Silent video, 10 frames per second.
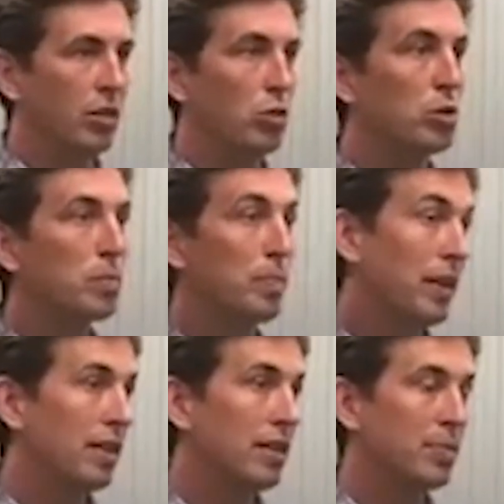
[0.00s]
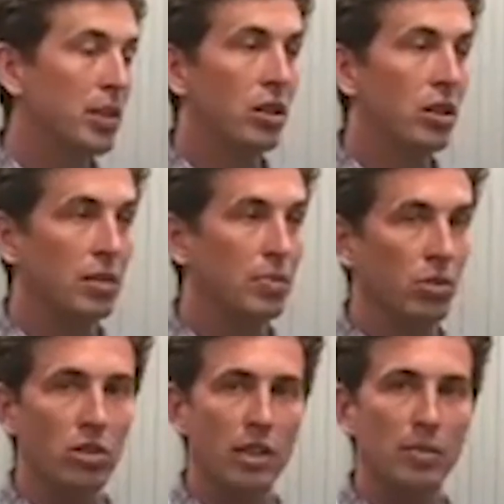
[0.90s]
specialized
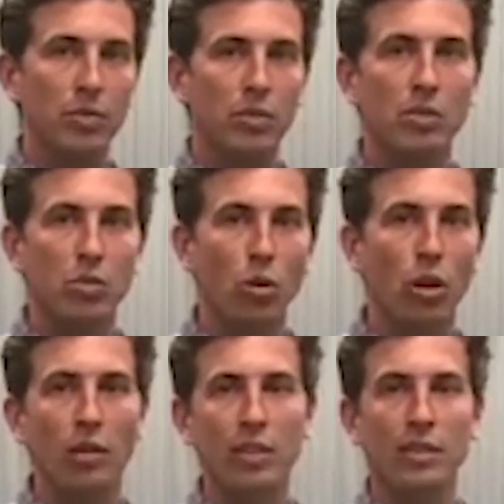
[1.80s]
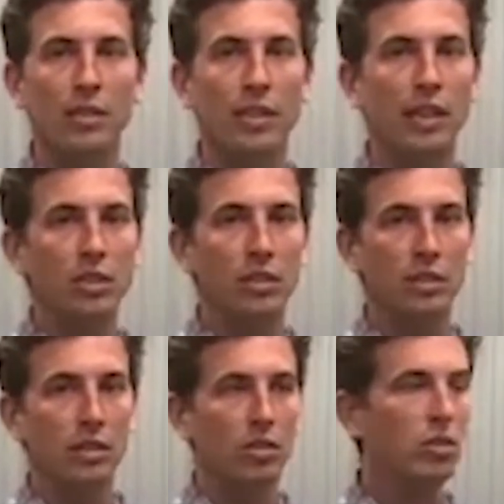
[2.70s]
projects, because all our dissertation students,